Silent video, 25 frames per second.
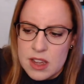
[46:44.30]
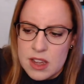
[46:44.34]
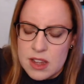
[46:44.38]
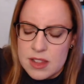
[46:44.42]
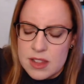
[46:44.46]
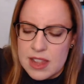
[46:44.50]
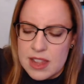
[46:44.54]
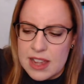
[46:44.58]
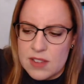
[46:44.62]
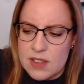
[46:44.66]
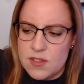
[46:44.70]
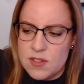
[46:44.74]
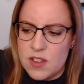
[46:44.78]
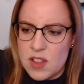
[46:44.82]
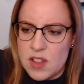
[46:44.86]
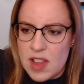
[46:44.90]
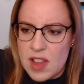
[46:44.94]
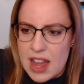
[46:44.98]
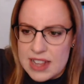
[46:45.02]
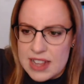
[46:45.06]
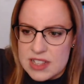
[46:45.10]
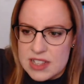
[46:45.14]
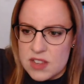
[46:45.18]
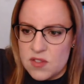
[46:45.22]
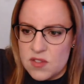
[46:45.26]
like
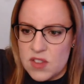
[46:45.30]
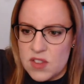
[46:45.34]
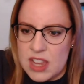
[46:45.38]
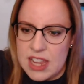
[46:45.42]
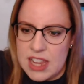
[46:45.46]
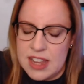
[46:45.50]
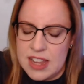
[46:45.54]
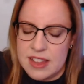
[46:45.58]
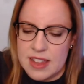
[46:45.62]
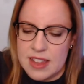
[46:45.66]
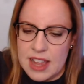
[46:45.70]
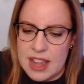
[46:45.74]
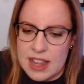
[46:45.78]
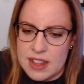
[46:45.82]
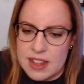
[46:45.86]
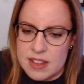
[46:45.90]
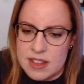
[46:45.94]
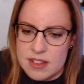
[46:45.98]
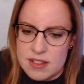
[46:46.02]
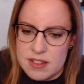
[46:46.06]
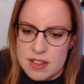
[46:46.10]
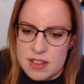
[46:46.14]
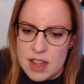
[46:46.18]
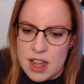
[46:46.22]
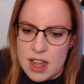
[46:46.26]
philosophy and like
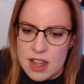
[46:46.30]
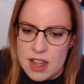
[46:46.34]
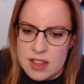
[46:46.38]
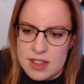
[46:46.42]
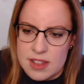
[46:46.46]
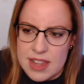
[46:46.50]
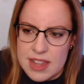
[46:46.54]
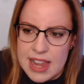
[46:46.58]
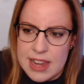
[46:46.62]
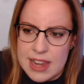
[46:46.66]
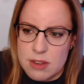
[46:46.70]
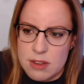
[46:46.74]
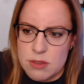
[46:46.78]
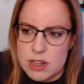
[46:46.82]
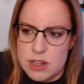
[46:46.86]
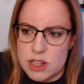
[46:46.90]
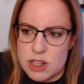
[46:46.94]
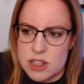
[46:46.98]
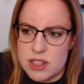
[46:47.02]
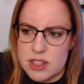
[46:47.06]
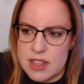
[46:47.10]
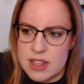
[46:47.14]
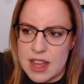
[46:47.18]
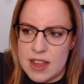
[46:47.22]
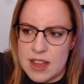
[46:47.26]
language
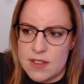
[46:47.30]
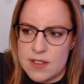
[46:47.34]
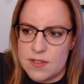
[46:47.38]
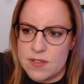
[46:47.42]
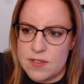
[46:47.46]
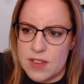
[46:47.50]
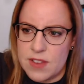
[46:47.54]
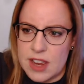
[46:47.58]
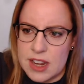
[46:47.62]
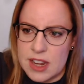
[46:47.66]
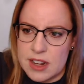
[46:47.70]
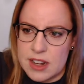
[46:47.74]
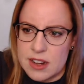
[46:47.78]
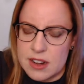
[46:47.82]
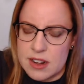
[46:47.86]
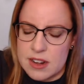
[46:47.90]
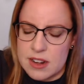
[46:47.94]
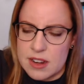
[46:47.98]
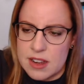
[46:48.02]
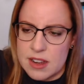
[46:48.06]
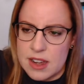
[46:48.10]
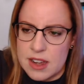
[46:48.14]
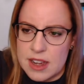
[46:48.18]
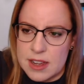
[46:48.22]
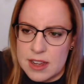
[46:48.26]
stuff and
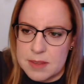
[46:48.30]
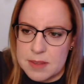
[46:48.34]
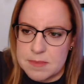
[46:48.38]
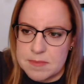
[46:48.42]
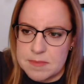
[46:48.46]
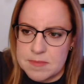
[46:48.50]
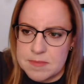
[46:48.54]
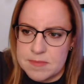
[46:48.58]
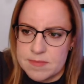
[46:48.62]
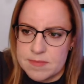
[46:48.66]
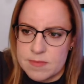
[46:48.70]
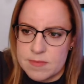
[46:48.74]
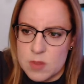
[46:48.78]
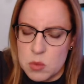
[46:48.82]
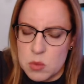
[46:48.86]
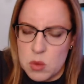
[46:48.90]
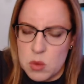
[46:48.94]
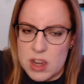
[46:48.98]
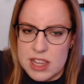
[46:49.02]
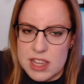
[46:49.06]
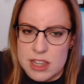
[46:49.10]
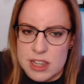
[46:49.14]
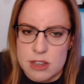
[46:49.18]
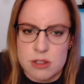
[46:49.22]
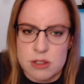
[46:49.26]

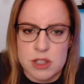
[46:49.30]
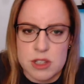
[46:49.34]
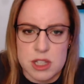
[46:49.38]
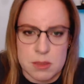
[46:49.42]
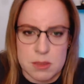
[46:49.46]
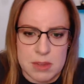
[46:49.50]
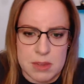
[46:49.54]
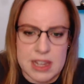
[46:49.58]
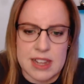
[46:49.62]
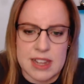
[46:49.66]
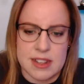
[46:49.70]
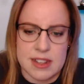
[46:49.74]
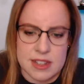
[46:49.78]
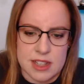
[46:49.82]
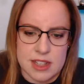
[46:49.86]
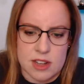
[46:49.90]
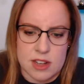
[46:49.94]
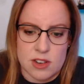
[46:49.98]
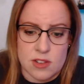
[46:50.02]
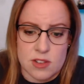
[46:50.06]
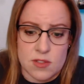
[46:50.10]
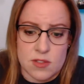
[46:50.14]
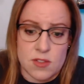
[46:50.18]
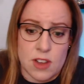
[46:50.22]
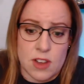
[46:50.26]
what used to be
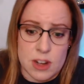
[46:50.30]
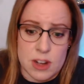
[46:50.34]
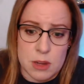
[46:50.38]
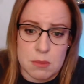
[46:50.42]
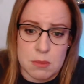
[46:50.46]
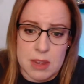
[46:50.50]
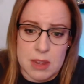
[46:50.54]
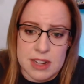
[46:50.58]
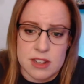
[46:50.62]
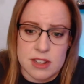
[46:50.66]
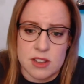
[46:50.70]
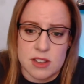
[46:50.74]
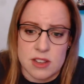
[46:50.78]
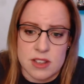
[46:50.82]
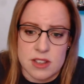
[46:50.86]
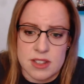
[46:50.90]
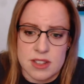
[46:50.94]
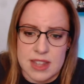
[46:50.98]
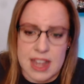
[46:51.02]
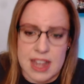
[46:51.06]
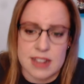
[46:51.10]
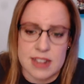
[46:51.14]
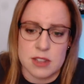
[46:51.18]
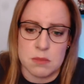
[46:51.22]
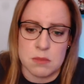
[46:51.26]
considered fundamentals.
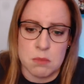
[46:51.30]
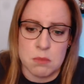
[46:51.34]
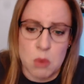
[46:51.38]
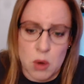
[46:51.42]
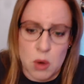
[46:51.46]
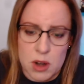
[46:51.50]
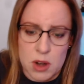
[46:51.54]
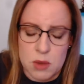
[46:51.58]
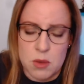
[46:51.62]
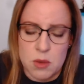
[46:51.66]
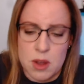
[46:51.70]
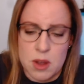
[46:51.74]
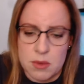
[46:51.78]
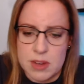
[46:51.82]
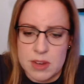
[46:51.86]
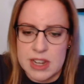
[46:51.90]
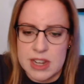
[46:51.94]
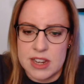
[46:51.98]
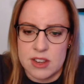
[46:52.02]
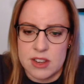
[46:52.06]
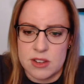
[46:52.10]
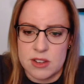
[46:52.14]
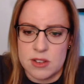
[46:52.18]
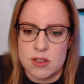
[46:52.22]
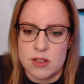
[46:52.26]
That's more what we
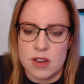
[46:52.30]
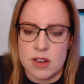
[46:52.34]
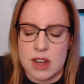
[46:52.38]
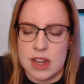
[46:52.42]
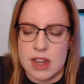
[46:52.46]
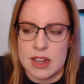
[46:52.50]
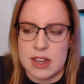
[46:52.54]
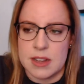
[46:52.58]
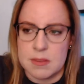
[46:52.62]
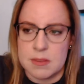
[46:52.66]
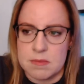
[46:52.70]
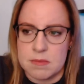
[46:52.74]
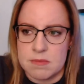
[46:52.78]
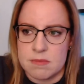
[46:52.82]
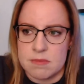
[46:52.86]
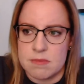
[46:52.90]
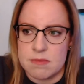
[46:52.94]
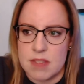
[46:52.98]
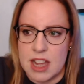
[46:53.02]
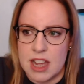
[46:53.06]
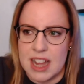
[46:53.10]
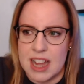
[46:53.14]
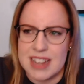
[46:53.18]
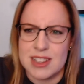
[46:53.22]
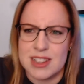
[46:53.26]
do.
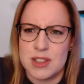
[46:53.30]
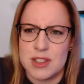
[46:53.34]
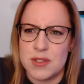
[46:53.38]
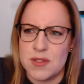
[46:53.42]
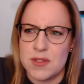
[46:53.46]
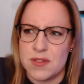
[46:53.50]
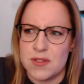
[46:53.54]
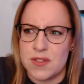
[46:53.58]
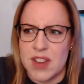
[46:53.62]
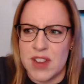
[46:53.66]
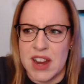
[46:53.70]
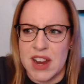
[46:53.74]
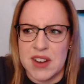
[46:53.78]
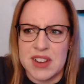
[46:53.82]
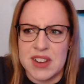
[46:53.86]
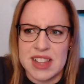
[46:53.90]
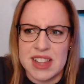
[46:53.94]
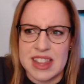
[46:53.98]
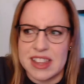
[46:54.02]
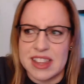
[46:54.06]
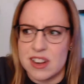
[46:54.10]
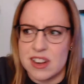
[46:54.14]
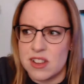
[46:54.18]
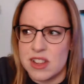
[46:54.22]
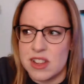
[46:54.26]
I do very
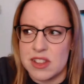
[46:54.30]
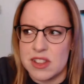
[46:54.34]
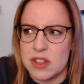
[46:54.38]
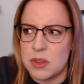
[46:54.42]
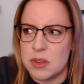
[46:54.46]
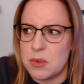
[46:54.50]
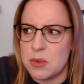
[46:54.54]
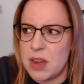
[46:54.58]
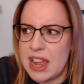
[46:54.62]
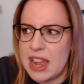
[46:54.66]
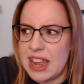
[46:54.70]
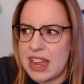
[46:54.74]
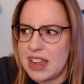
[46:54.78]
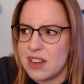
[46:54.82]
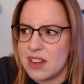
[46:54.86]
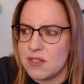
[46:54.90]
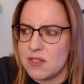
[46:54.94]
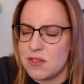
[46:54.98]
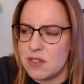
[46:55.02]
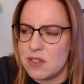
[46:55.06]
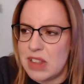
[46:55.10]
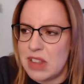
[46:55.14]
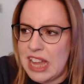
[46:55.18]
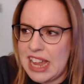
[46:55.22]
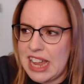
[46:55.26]
little in the way of
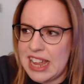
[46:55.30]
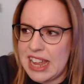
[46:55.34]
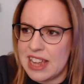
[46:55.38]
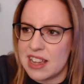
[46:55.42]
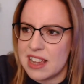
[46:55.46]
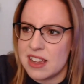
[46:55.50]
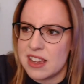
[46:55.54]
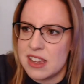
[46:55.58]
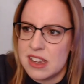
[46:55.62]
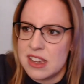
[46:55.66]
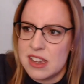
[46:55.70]
like